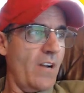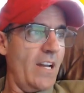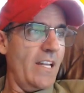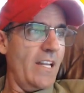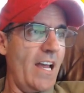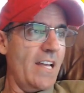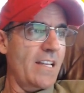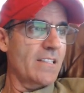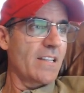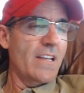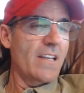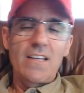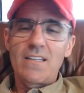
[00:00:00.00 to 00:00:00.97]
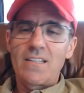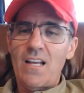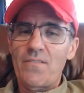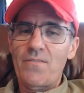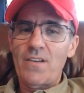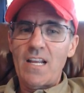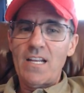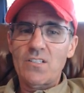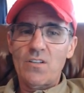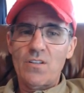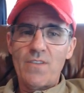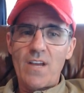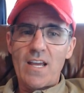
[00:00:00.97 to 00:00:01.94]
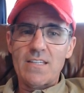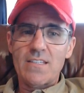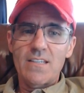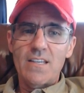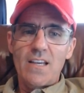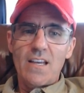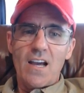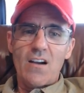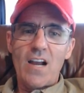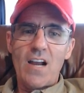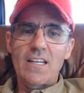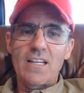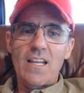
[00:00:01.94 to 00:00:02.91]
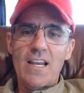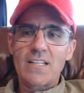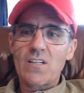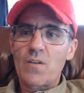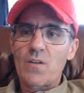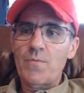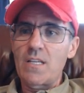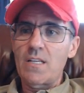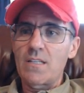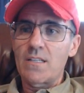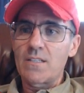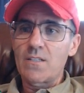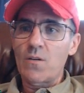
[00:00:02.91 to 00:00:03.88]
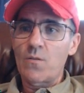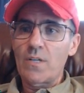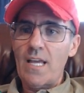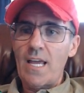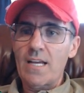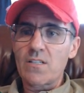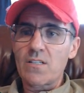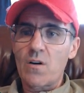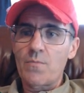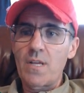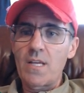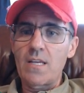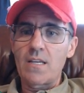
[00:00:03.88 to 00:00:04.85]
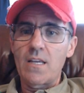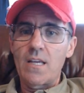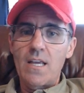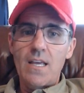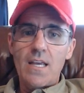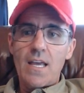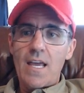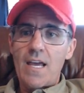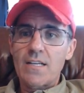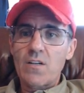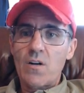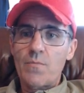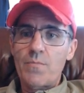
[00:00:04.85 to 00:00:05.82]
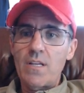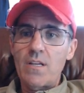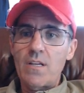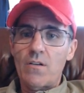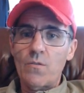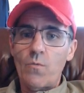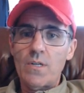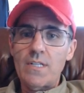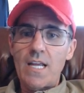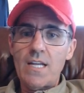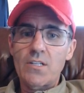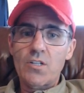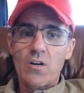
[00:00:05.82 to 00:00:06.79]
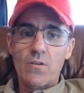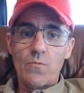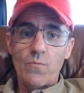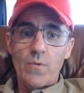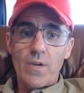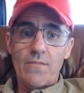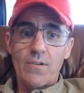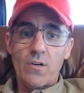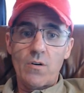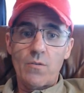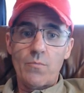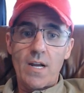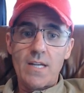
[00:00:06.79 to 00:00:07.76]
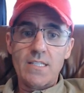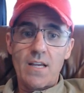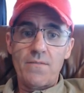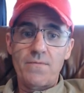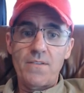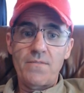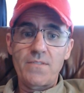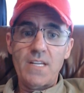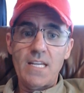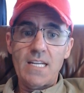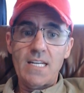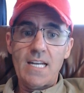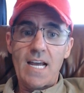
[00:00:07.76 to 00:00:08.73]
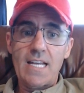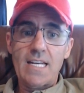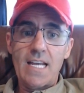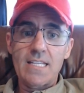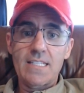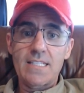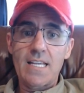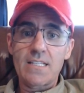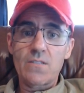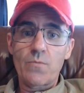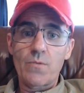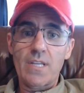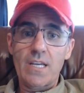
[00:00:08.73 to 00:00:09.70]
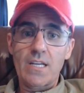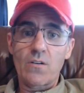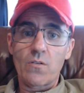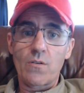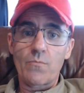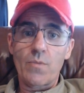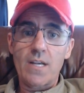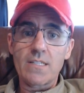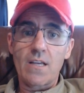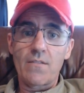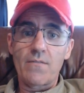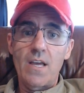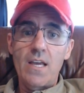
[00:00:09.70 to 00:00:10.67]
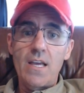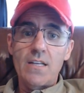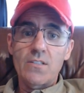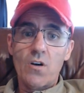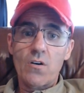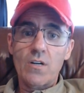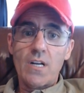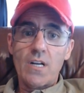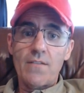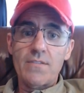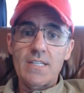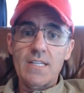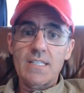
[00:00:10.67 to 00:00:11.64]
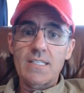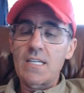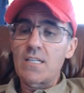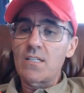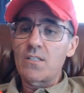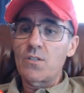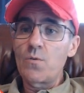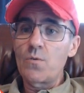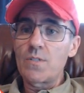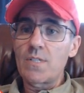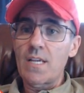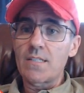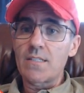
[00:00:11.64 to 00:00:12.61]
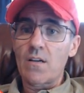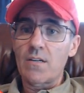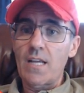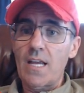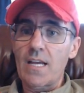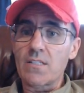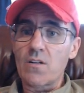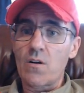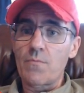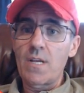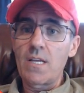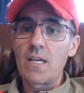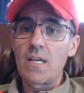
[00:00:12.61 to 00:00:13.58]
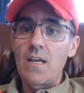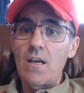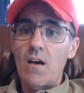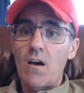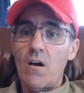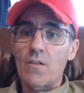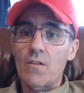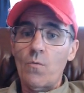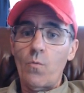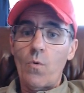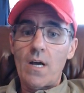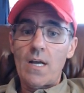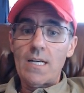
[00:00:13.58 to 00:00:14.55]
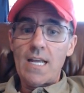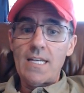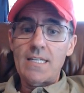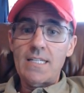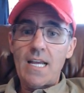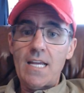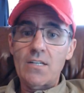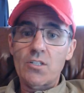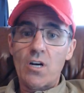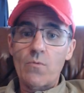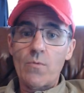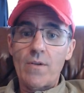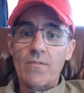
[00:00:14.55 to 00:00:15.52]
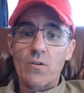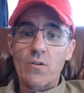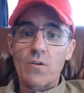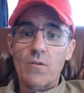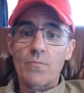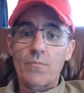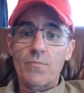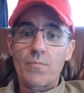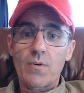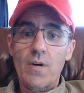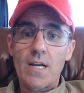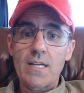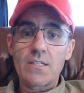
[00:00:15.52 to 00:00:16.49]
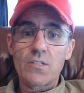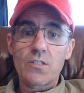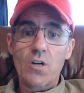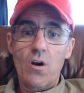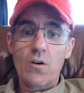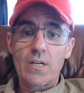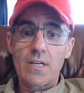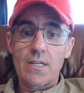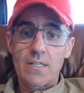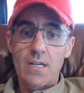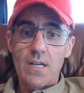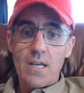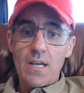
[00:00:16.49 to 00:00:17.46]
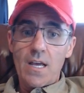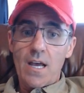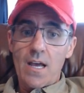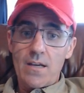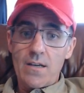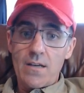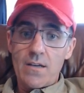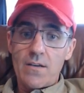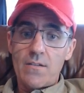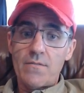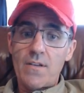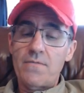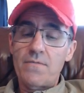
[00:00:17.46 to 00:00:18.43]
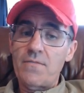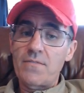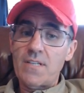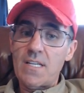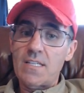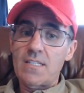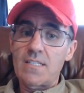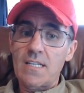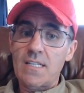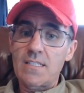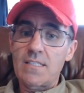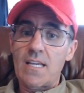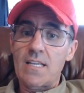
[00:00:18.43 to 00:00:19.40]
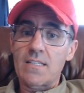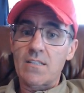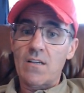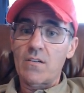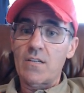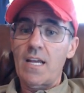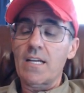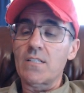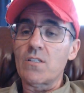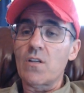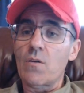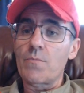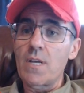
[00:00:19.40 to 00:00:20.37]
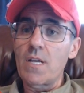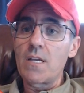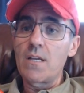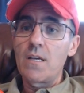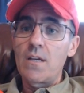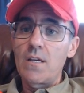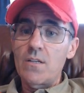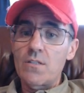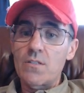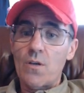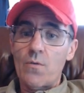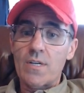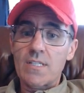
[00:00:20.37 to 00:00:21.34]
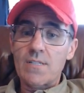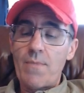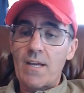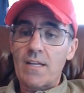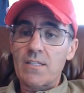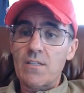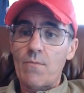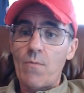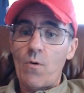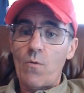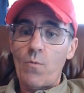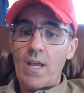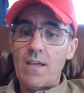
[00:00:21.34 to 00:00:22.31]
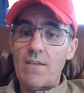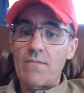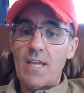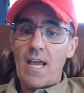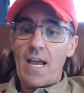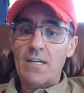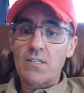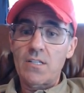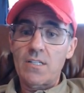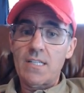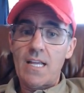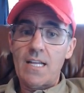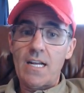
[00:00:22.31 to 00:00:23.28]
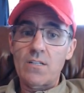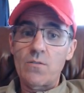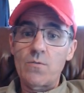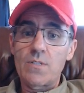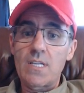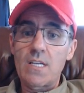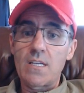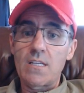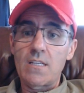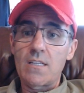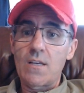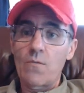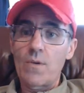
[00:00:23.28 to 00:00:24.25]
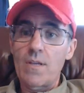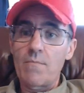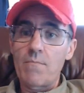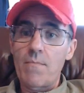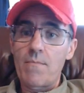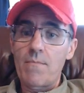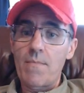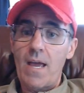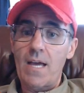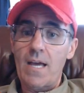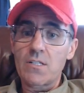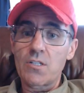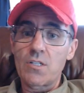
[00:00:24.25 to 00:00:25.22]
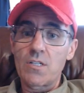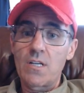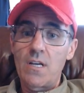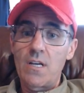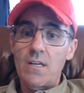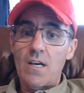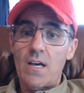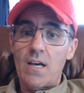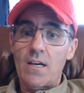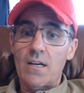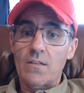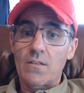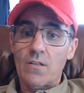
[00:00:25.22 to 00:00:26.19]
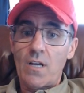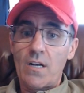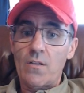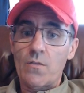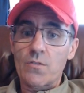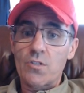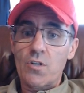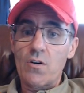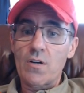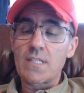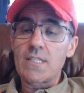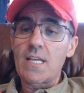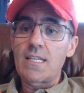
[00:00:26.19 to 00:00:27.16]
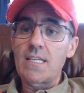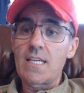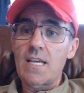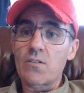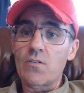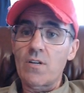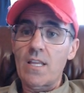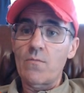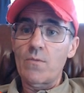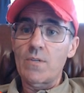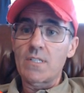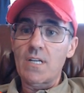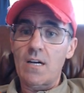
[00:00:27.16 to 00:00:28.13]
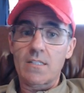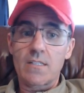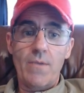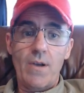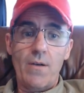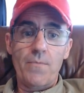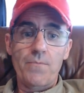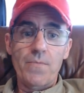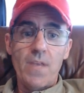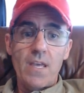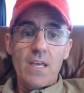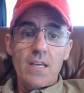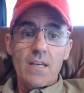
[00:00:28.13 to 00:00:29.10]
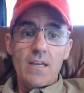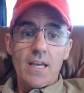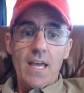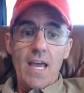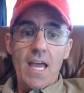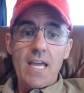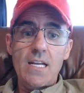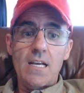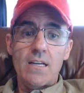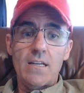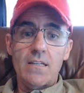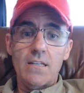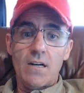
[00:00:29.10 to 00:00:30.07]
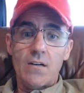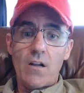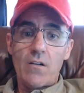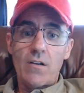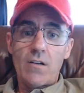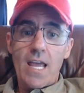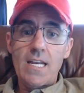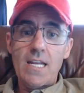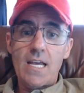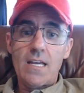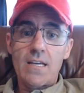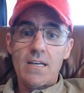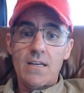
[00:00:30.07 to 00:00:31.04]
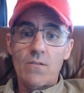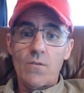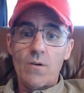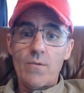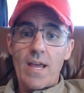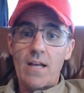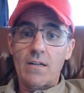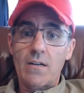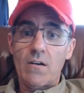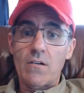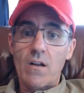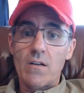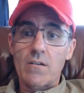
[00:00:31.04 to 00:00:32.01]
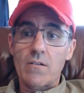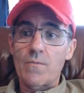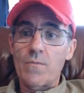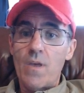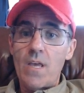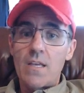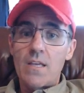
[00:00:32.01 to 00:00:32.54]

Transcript: Alrighty, guys, not financial advice. All right, XRP. Let's go look at XRP. XRP on the one-day chart, we have a current price of 59 cents with a current price of target of 62 cents on XRP. On the one-day chart, we have a current price target of 56 cents on XRP. So expect some wavy actions. And I do see that we matched kind of those targets yesterday that we talked about. Cardano, where are we at in Cardano?